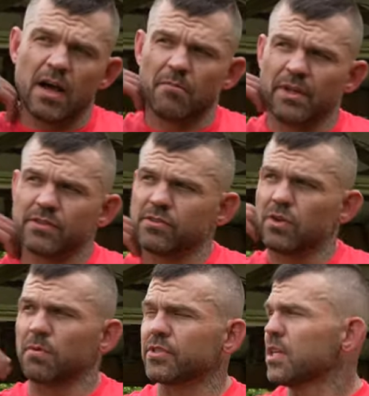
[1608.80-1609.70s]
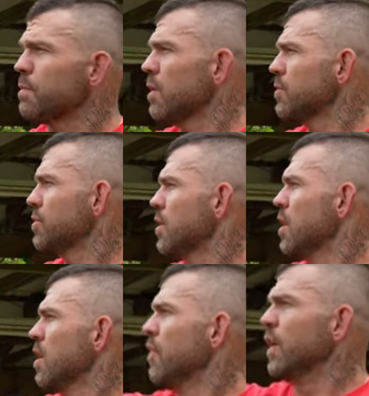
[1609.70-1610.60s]
I'll be super transparent
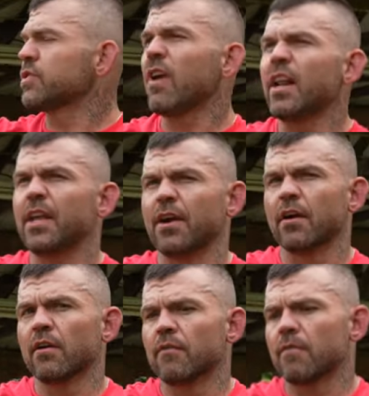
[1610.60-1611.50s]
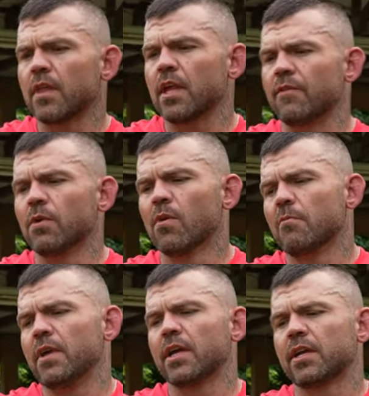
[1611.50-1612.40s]
with you. This right here, if you want
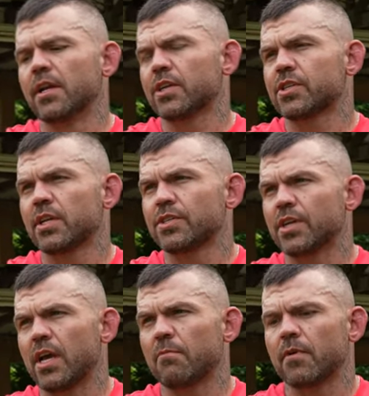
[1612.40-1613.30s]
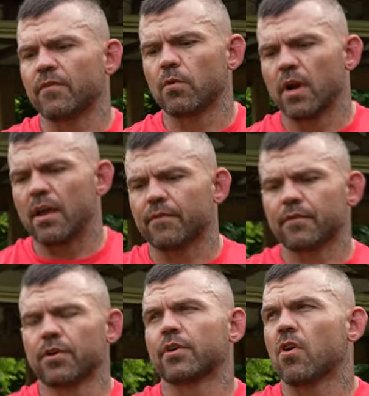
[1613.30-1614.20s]
to be in conditioning shape, if you want to
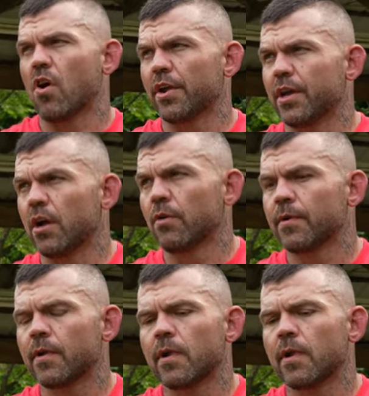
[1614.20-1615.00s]
have good cardio,